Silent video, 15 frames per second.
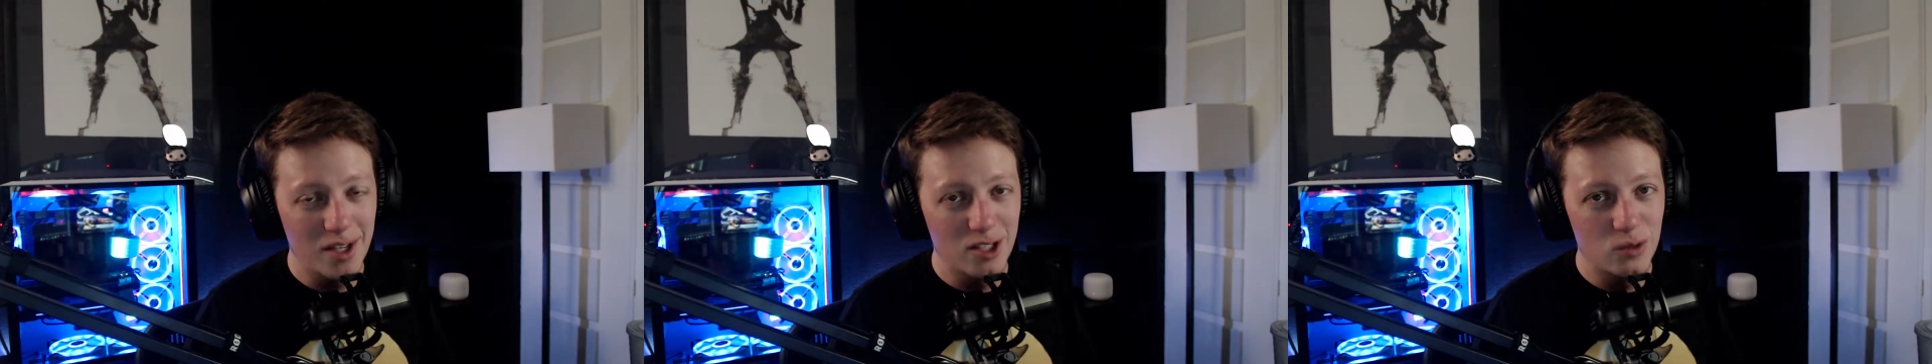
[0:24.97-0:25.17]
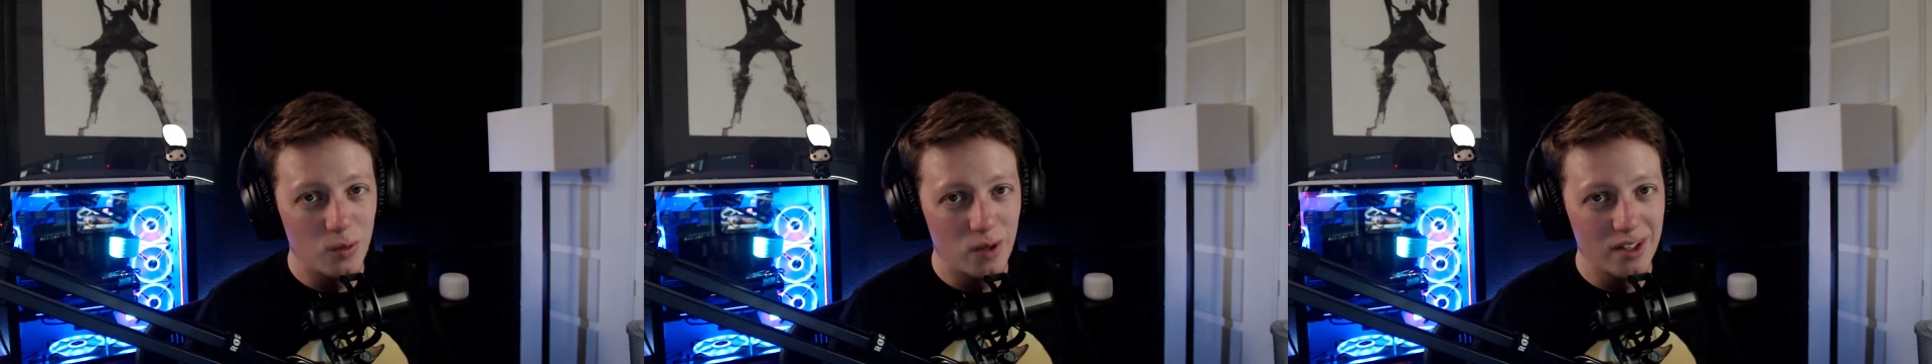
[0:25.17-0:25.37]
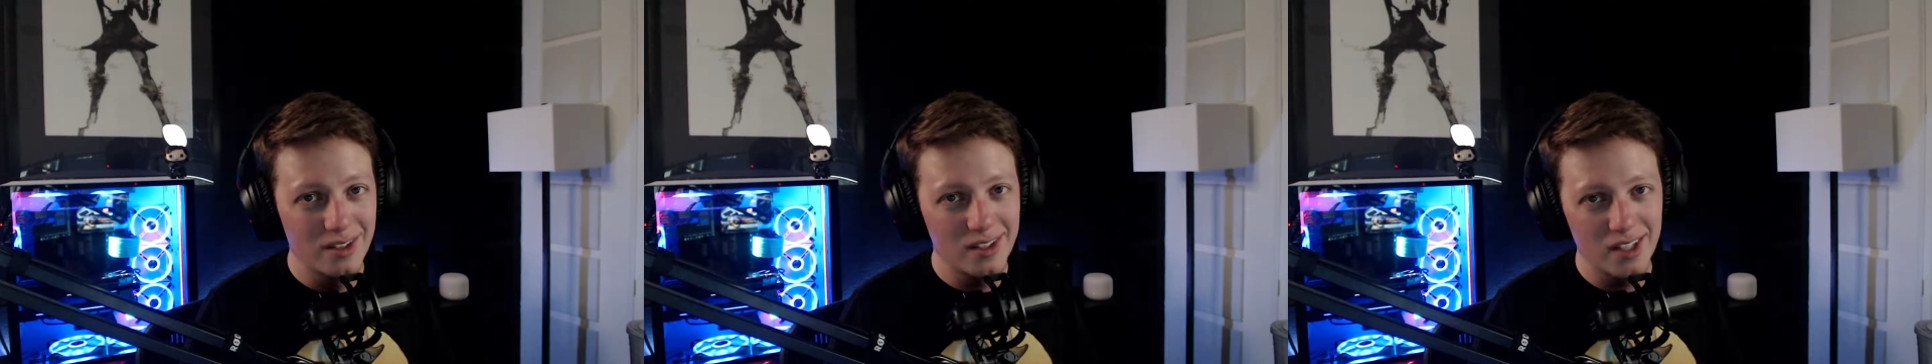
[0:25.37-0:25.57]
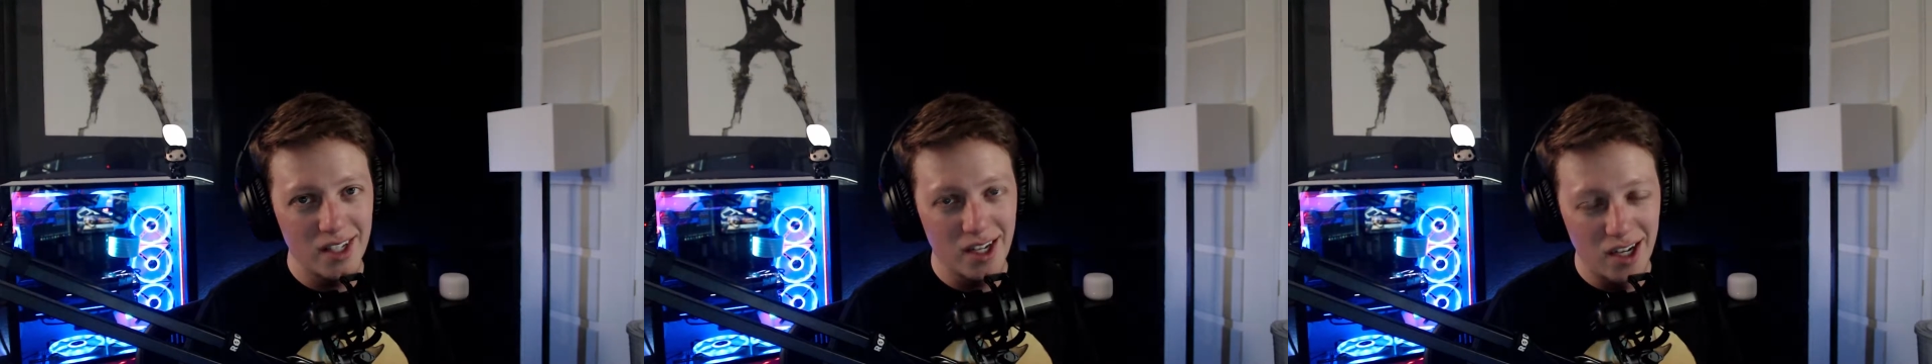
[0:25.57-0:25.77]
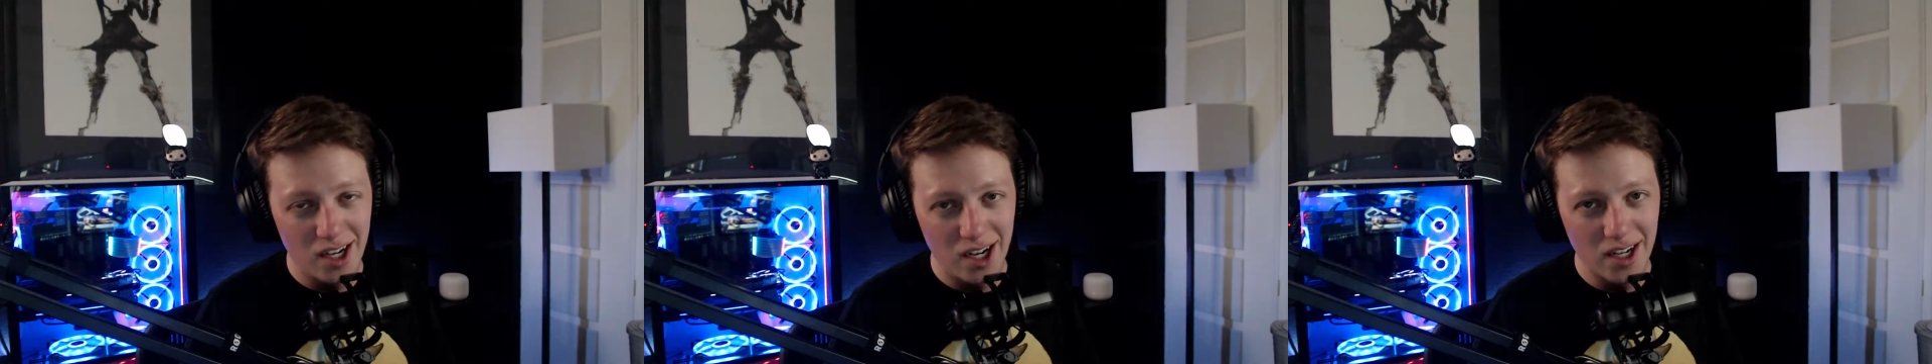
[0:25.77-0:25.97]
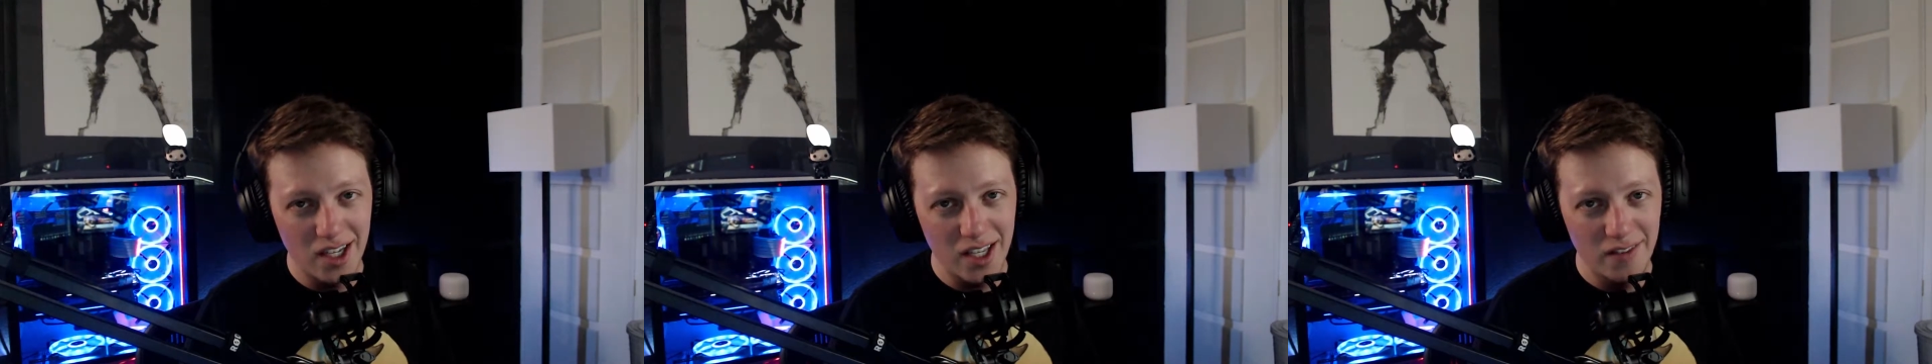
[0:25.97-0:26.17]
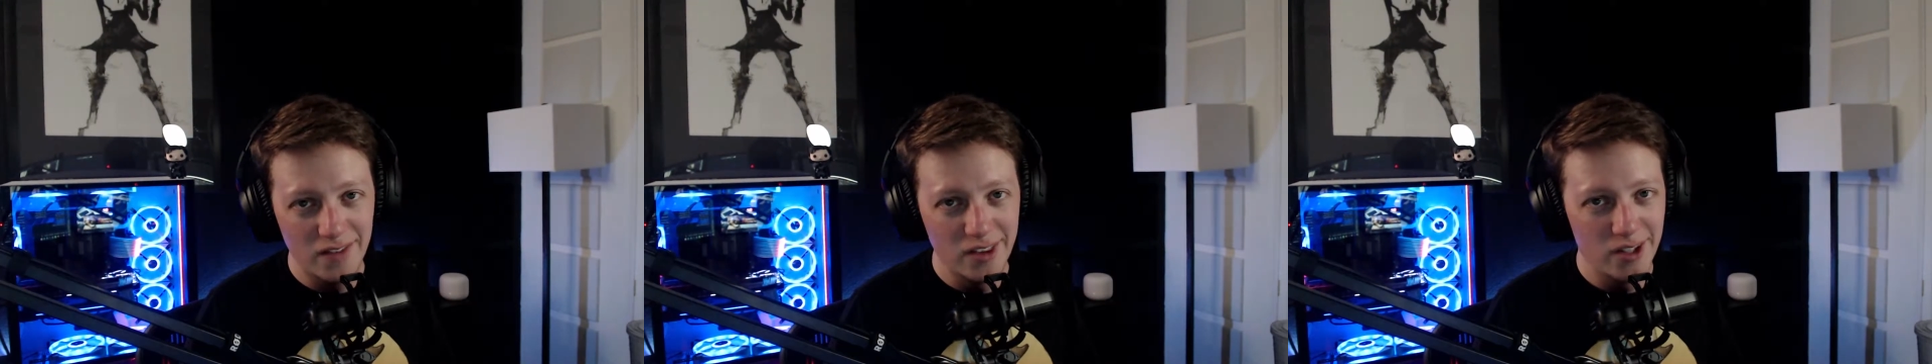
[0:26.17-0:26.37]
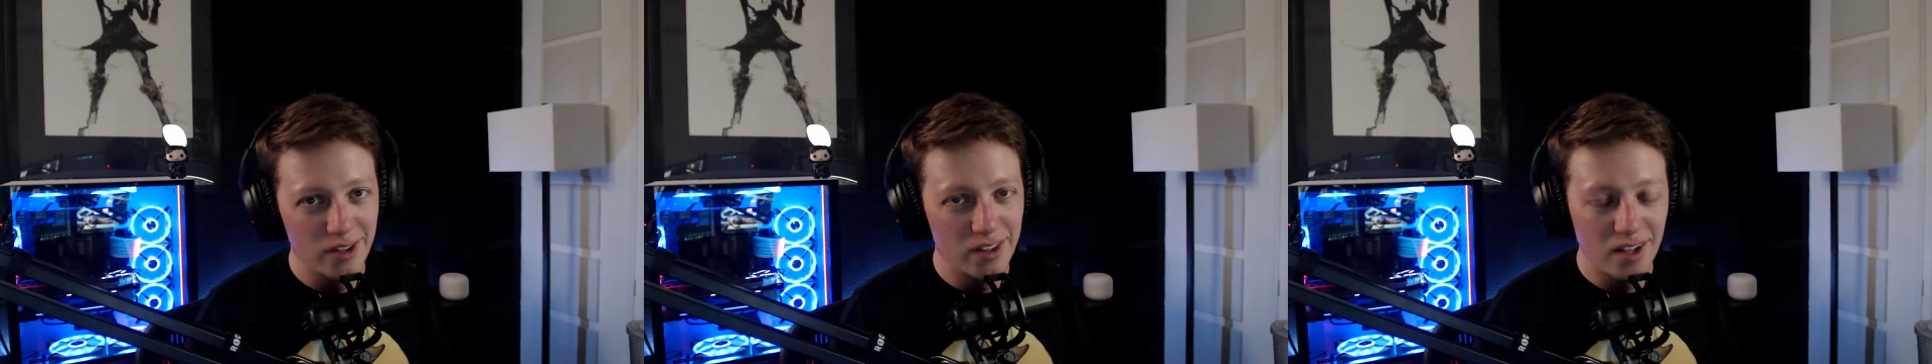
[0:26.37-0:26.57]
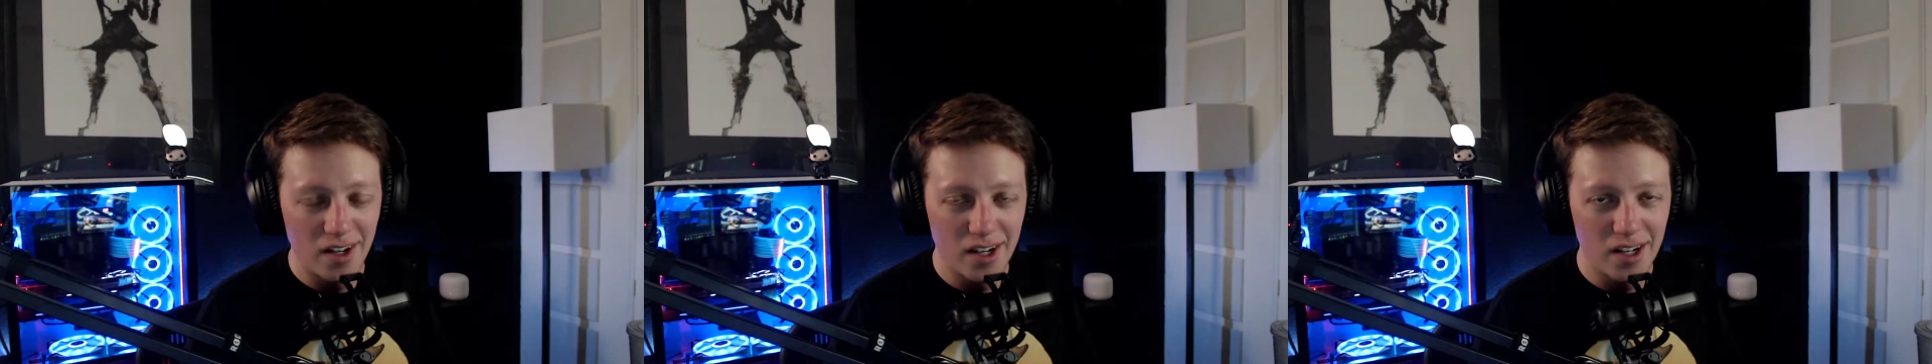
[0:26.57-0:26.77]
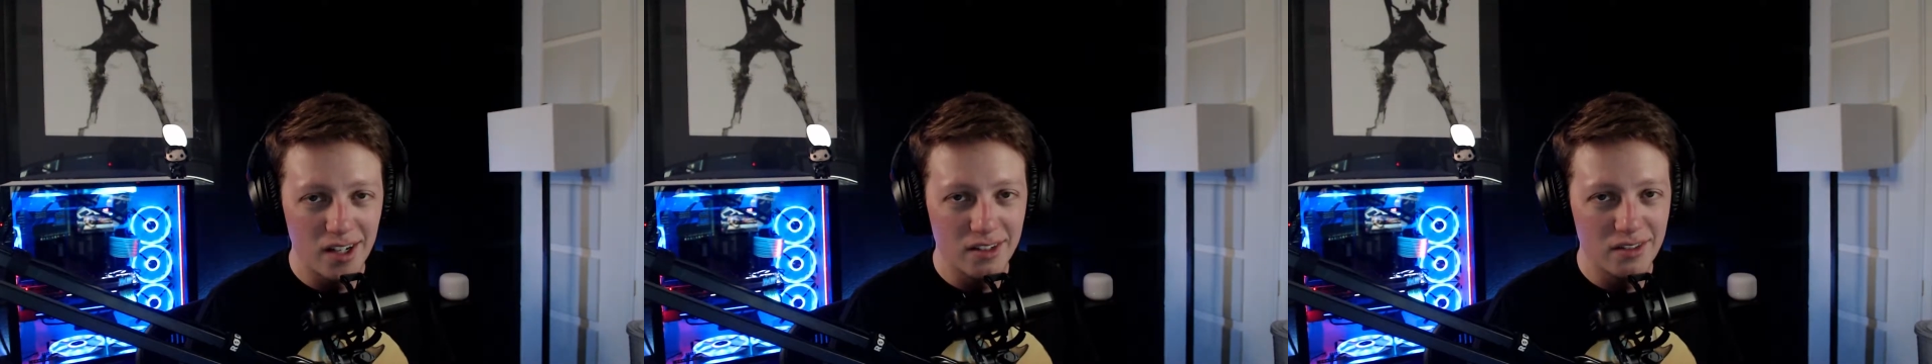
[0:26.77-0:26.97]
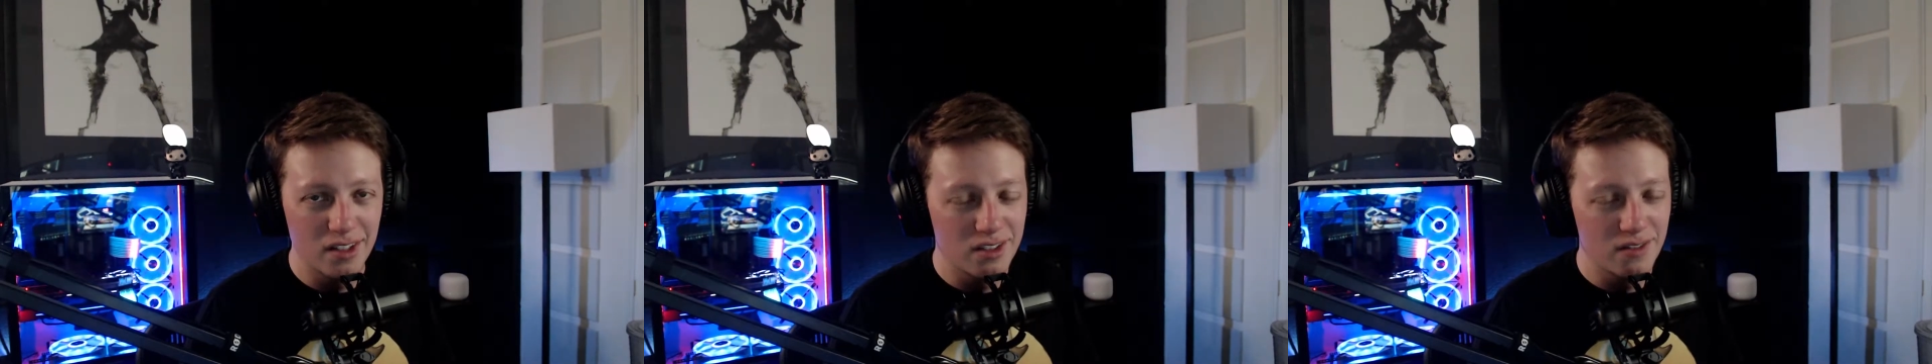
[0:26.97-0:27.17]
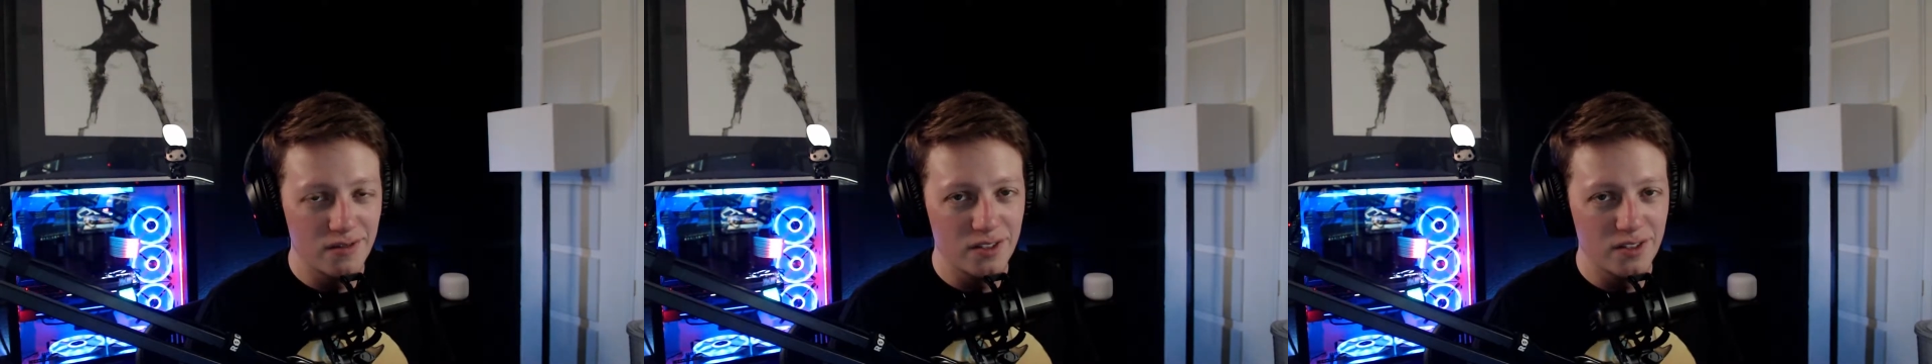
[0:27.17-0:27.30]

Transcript: as well as the AUG, even though the AUG doesn't